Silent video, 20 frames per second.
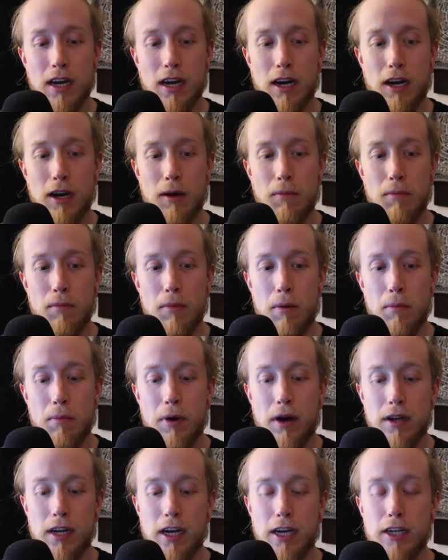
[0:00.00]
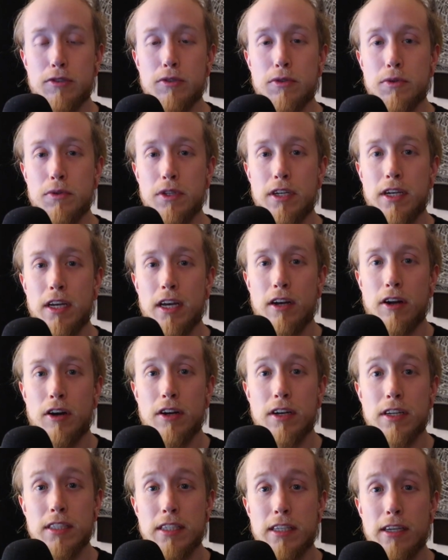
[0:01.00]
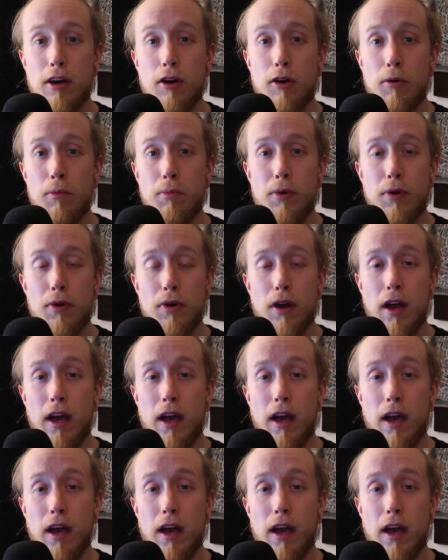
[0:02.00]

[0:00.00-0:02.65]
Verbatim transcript: Um, but I truly and honestly hope